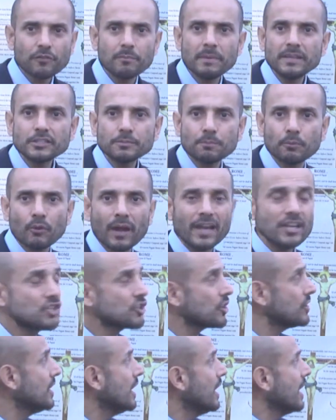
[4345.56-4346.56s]
from
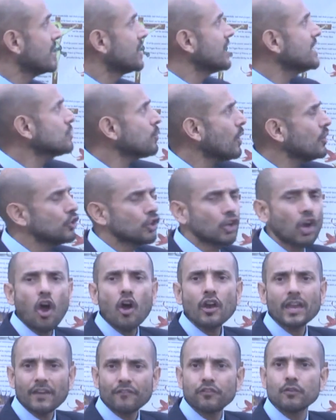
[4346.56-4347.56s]
inspiration. This one you
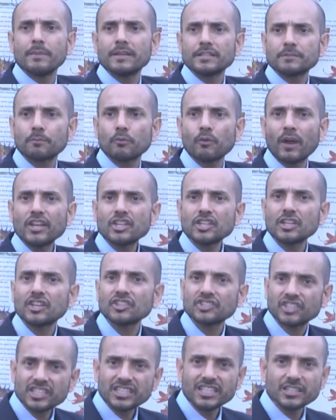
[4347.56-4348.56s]
can't get from inspiration
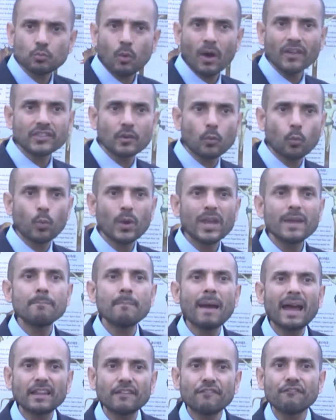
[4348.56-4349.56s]
because this is one that we
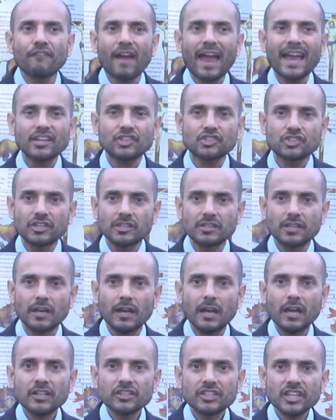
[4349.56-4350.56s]
manufactured.
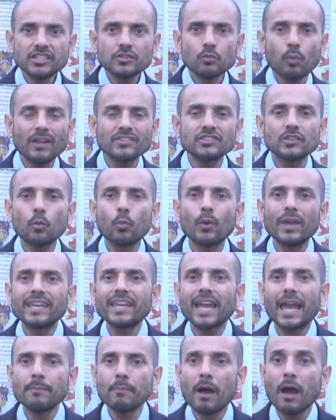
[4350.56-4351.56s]
These are ones that we
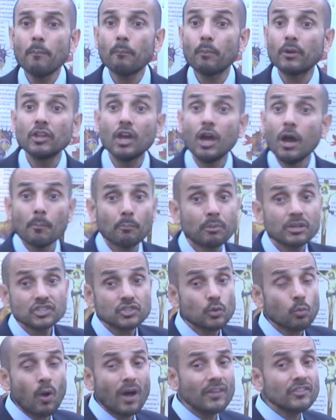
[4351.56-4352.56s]
came up with. But it's
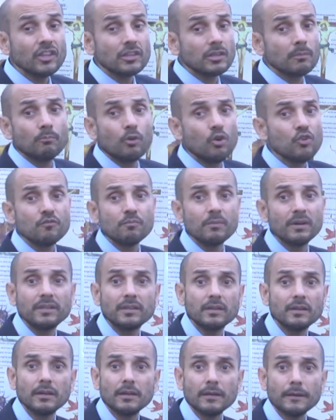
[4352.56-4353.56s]
the one that the
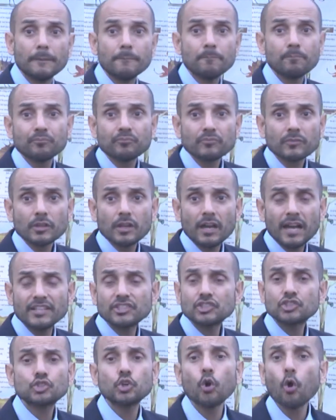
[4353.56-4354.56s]
movement
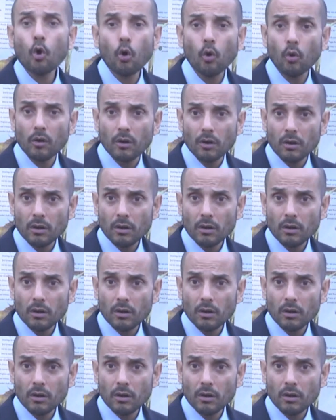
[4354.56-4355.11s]
has taught